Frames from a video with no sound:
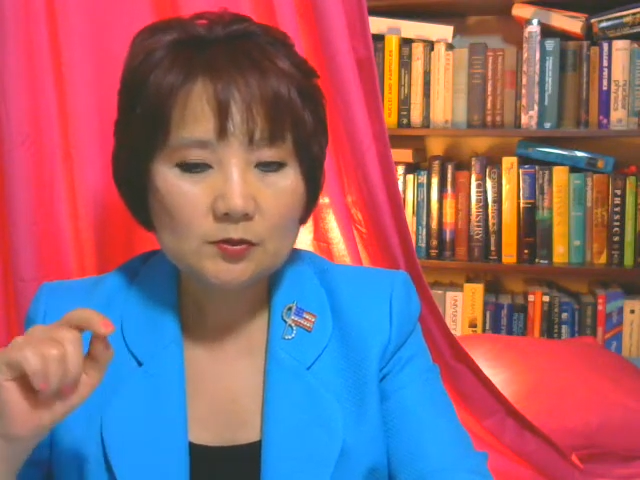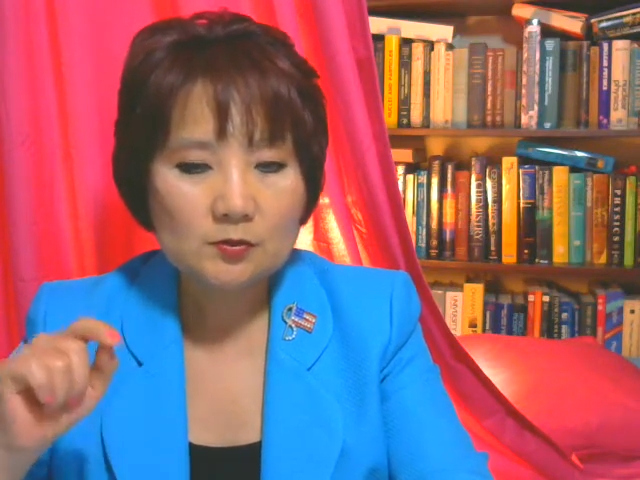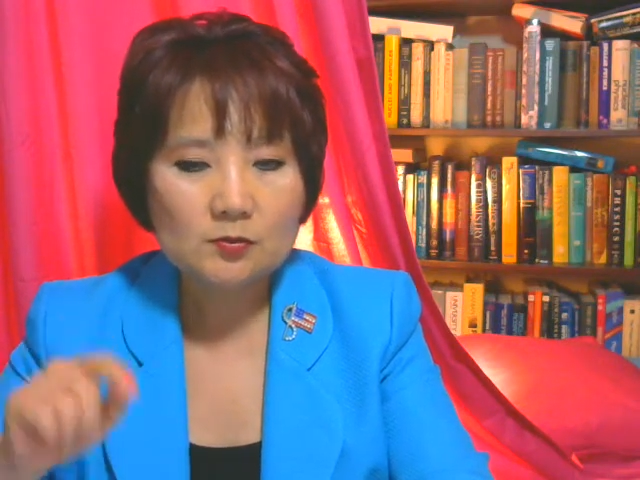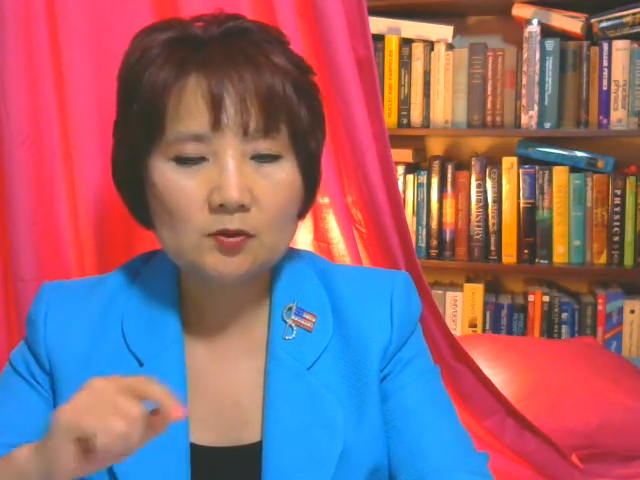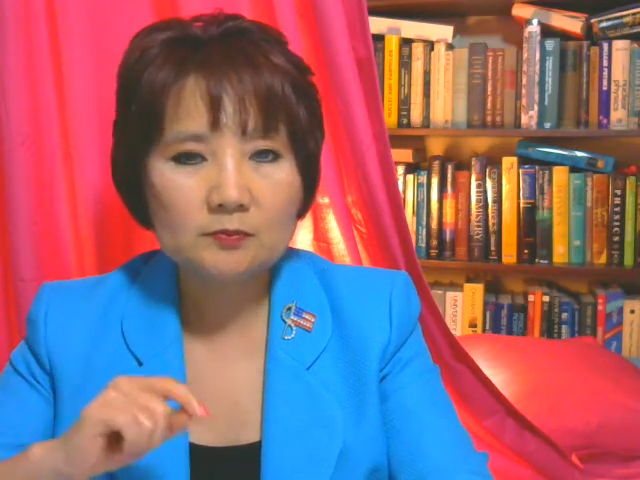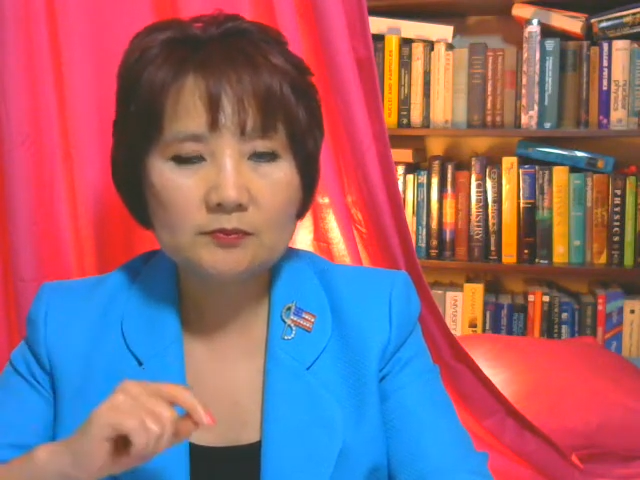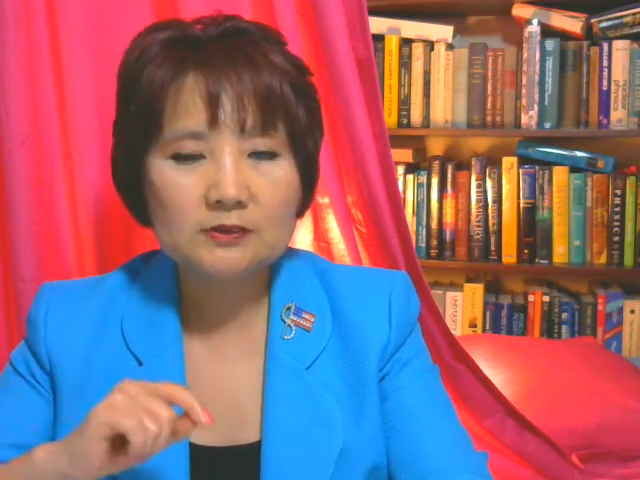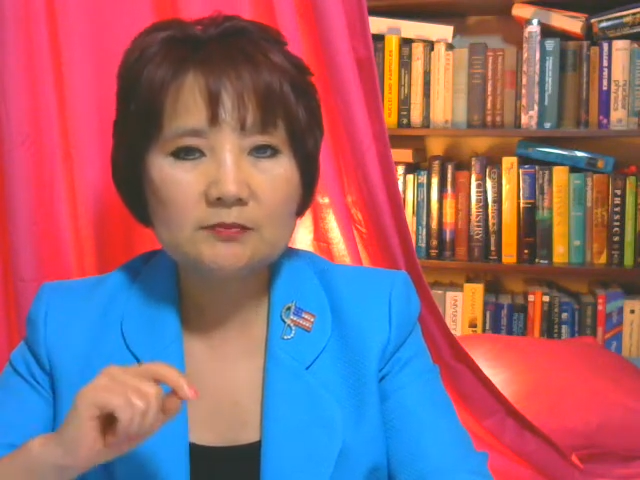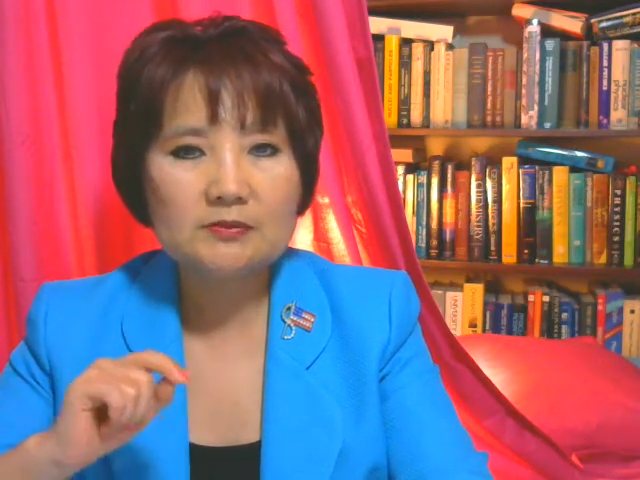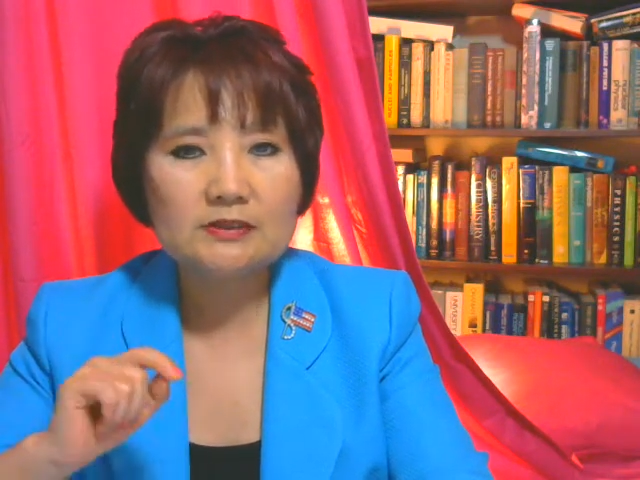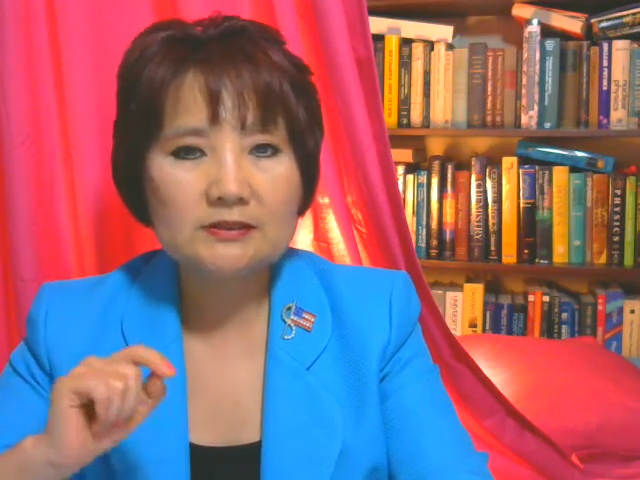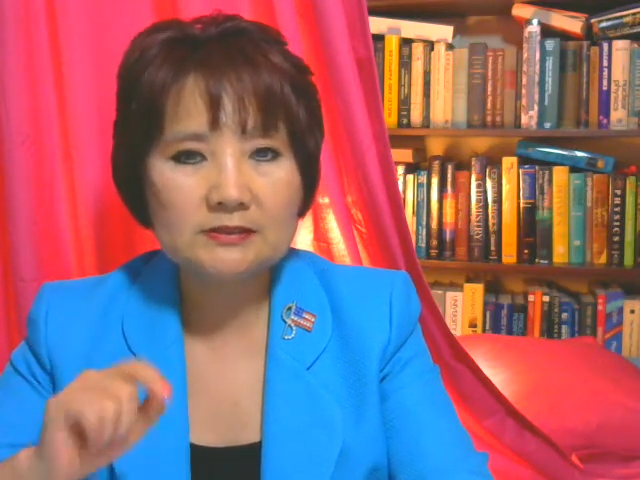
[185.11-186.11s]

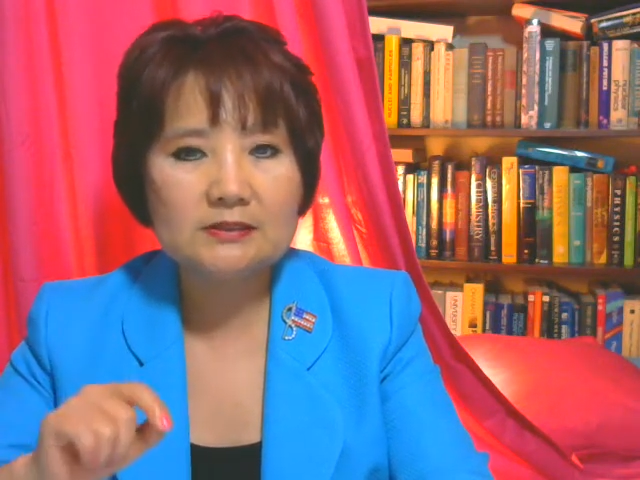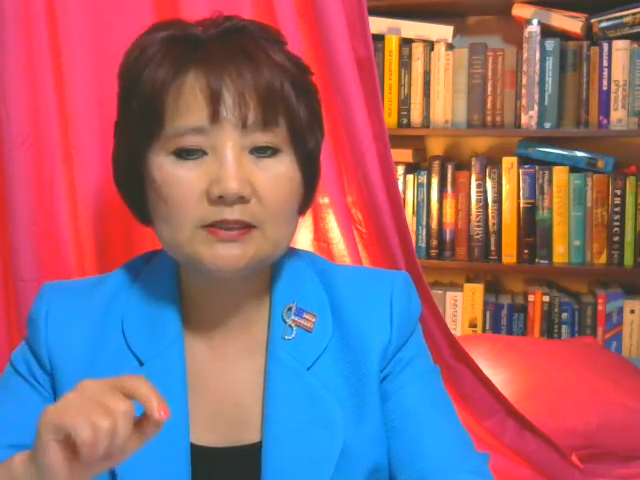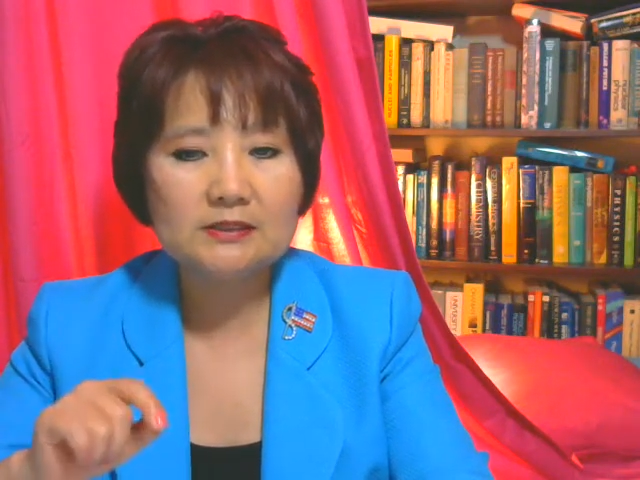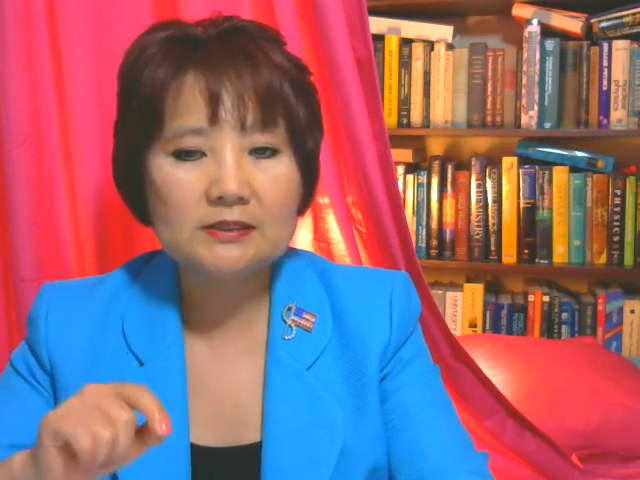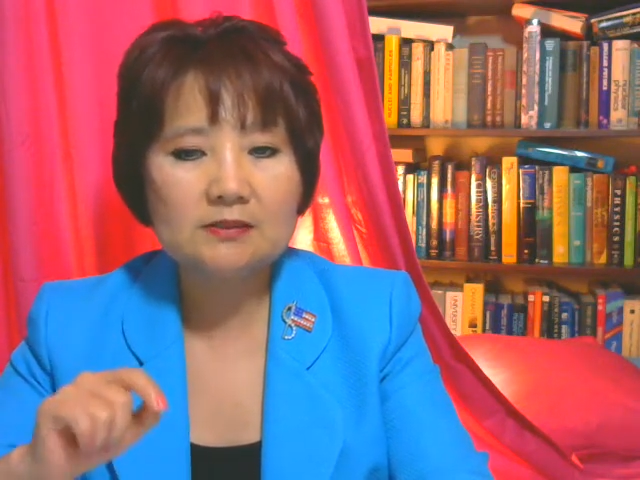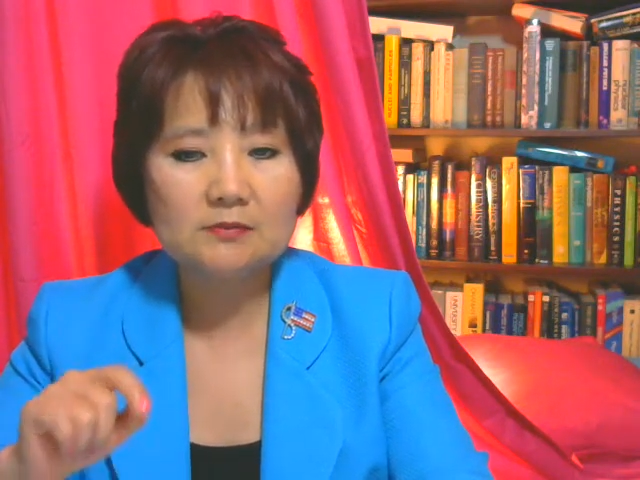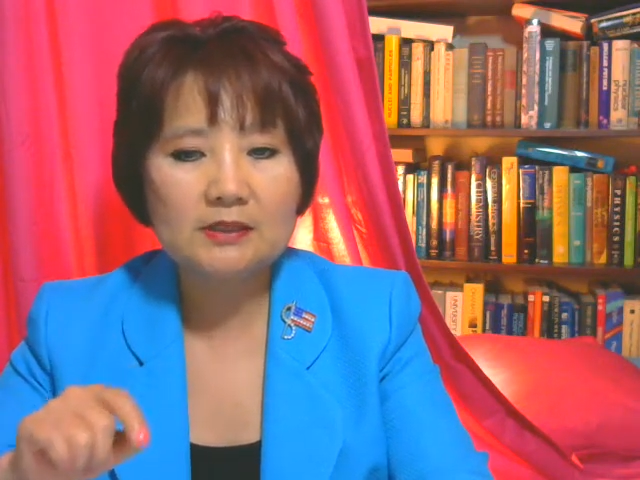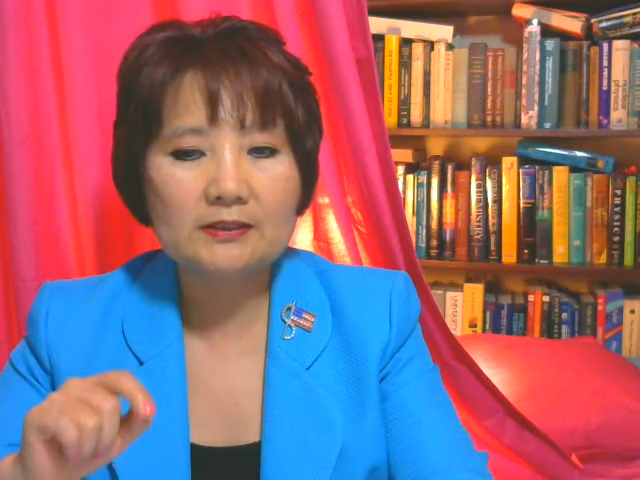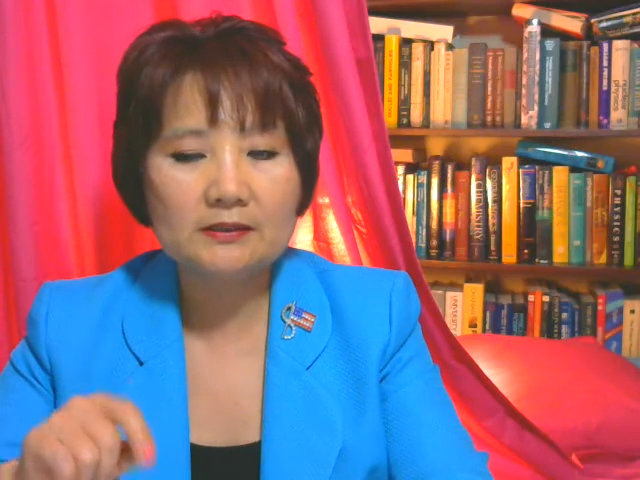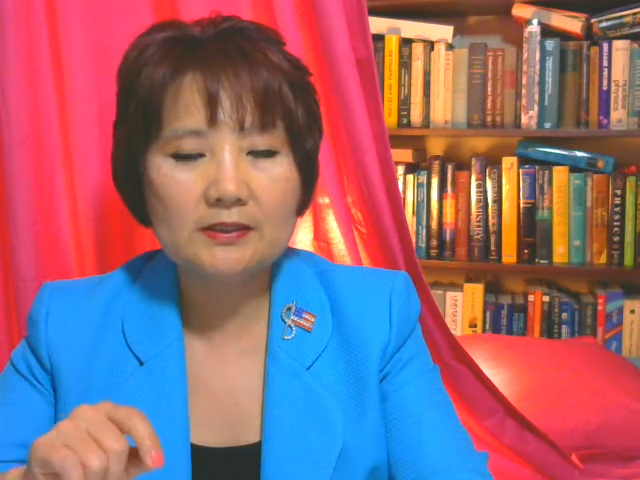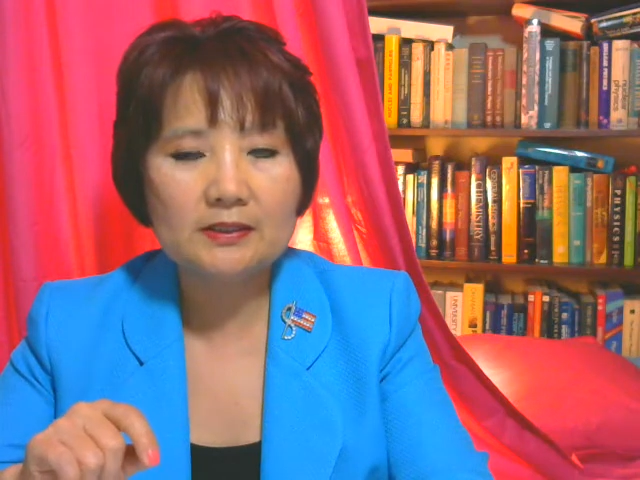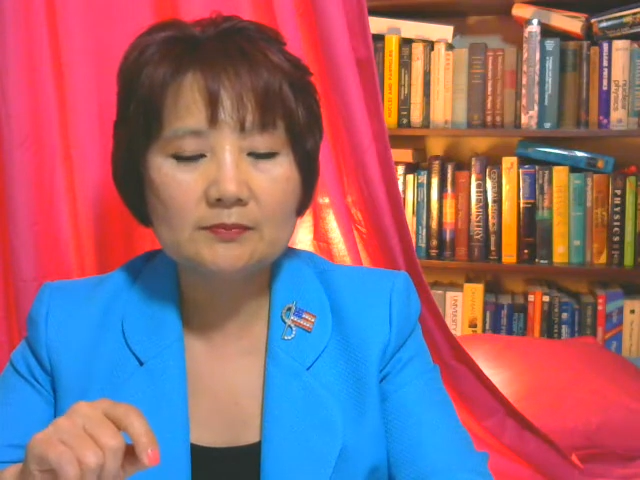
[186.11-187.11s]
normally be sitting in my
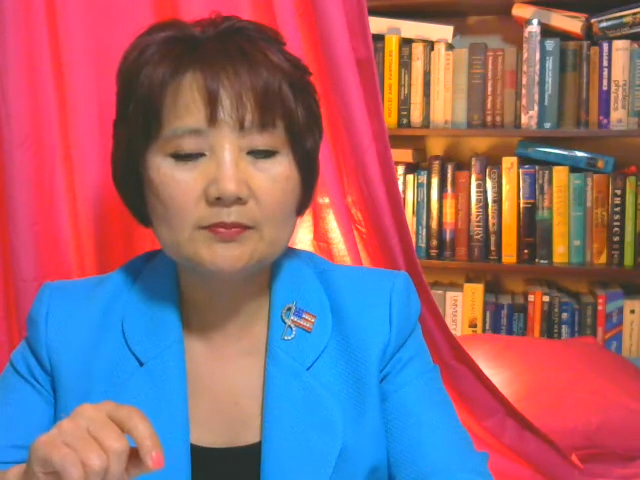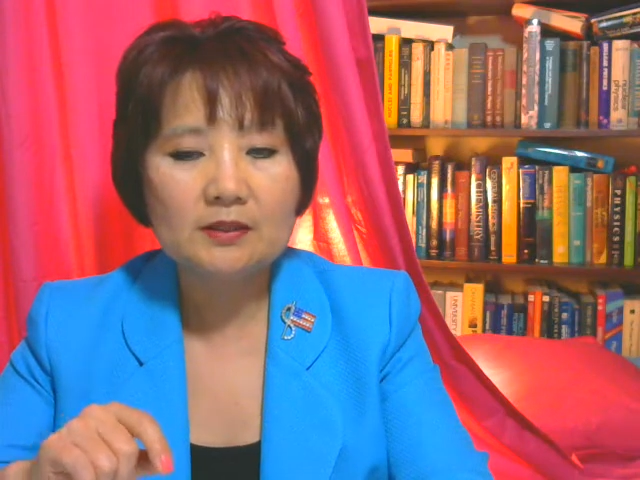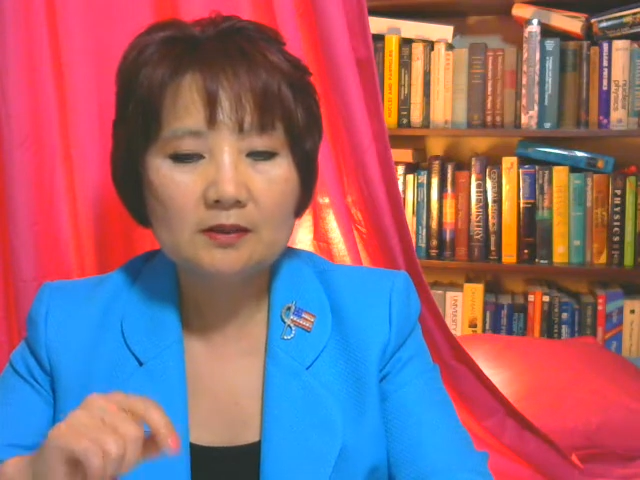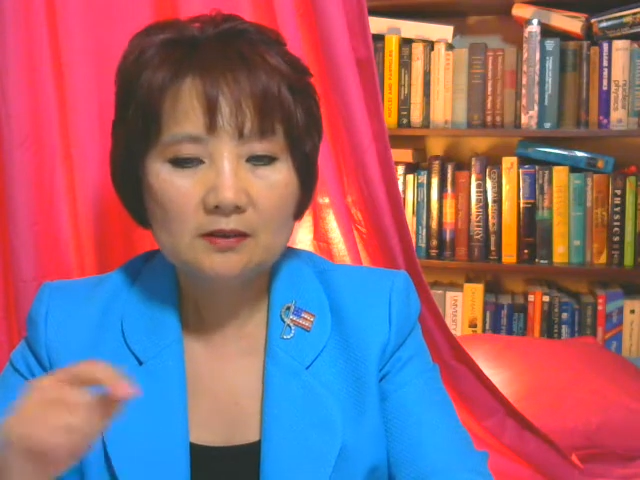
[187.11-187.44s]
lab,